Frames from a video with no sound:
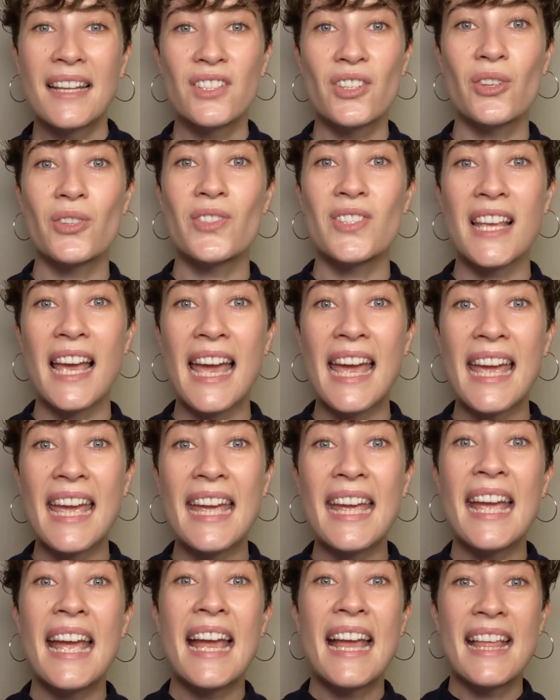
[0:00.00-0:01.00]
to
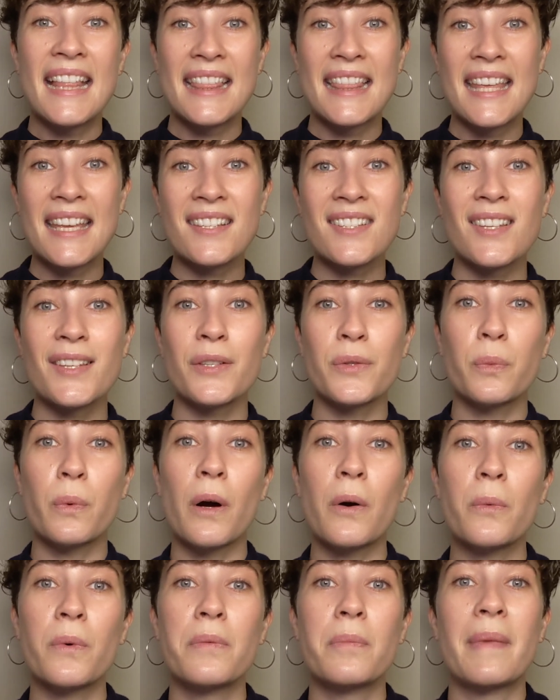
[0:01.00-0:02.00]
say, this is
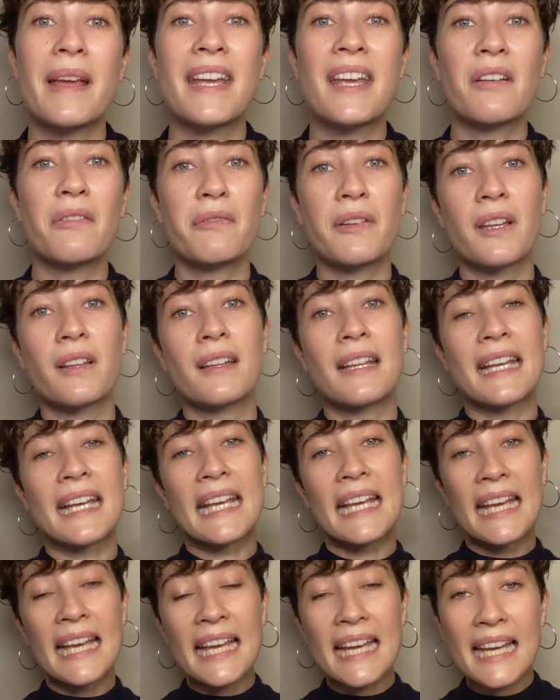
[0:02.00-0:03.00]
what would make it feel
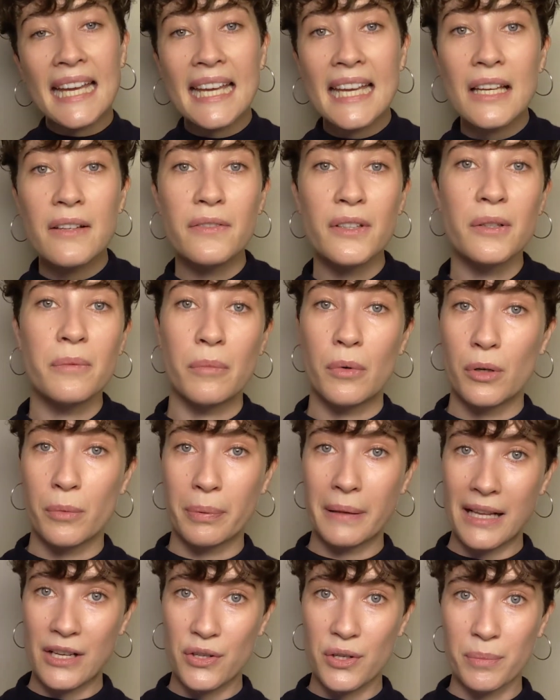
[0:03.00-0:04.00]
even more
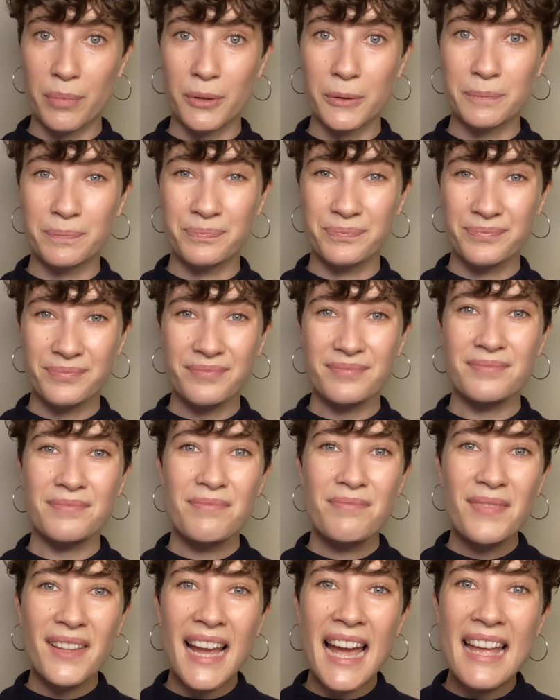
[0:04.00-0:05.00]
pleasurable.
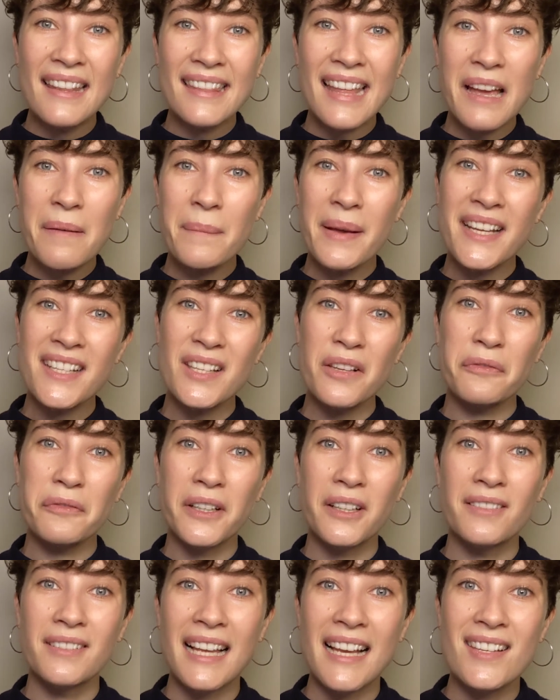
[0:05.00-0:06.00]
And that makes it
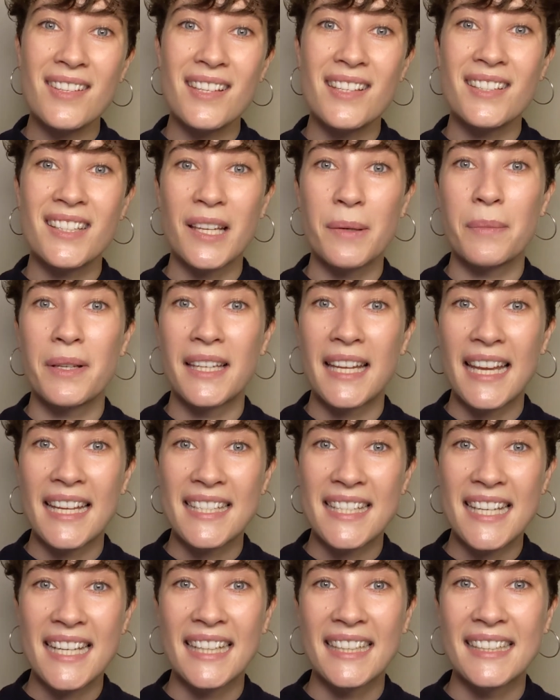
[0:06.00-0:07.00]
feel less
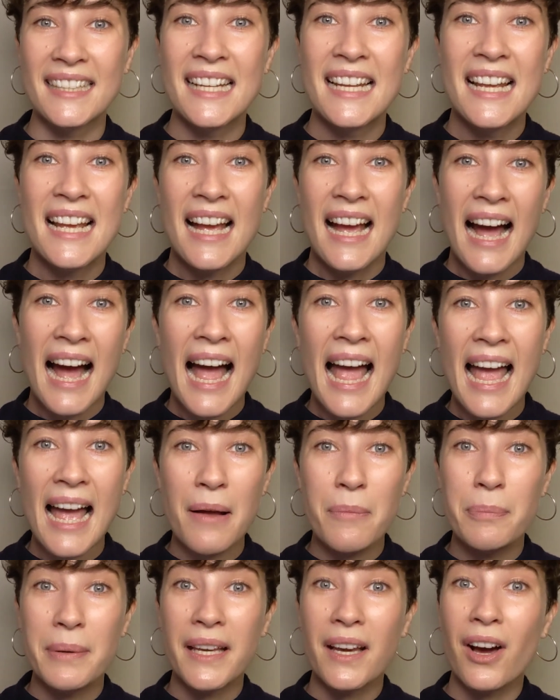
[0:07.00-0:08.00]
intimidating
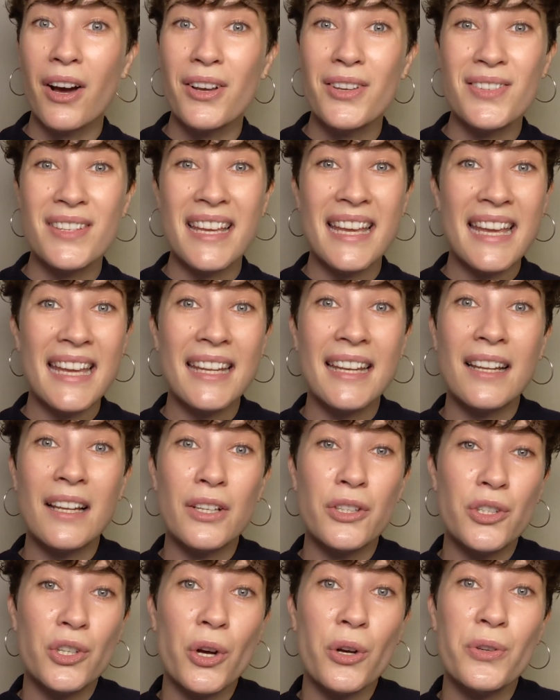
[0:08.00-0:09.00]
because
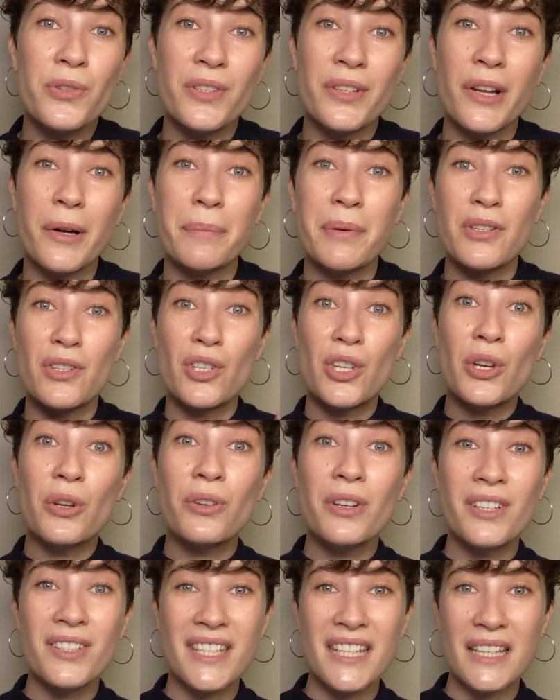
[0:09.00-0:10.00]
it shows an
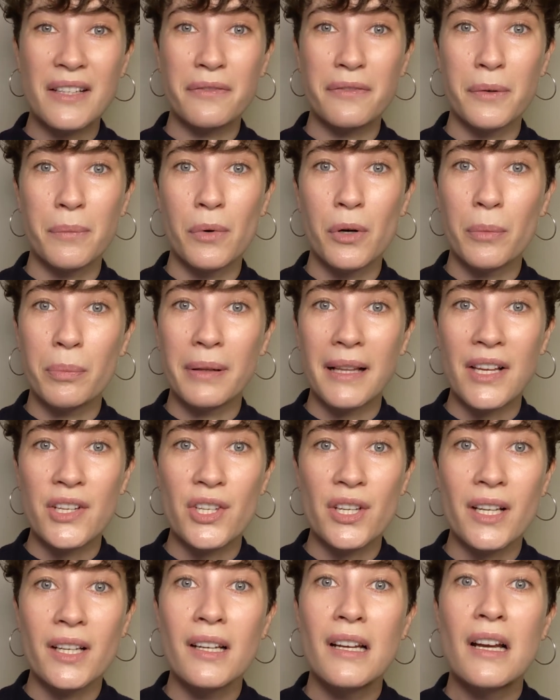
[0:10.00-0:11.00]
opportunity for more
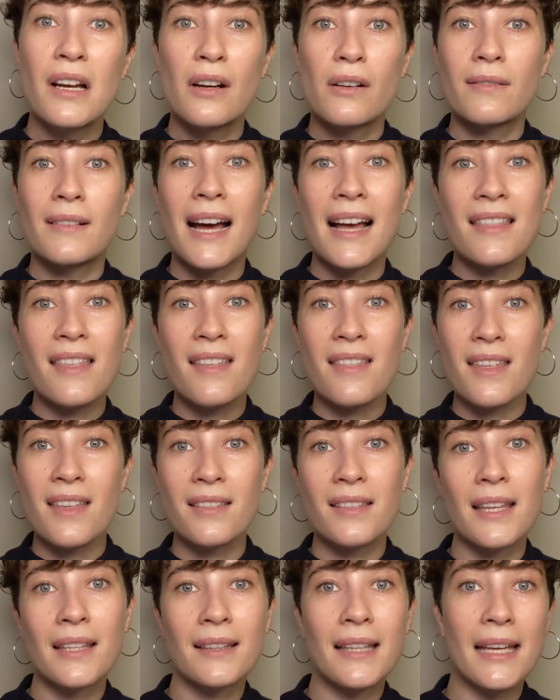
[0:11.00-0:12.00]
pleasure rather
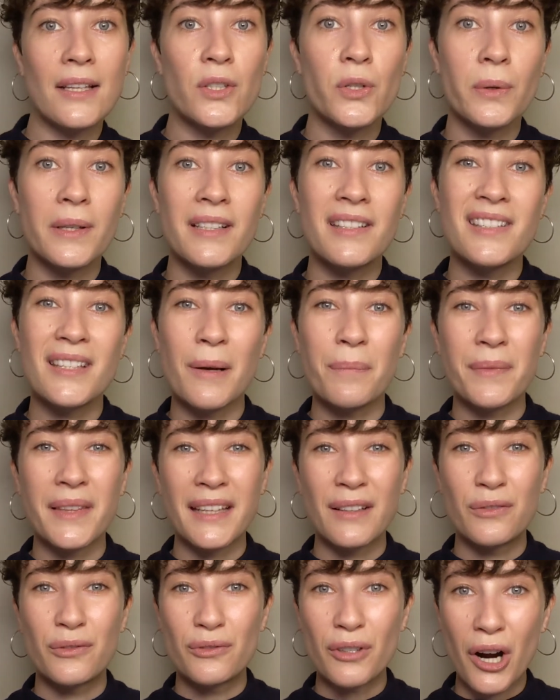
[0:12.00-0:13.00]
than that they're doing
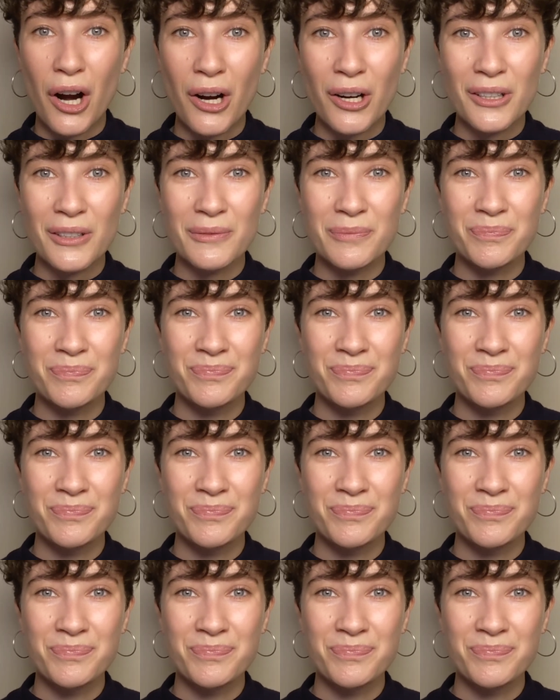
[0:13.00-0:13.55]
something wrong.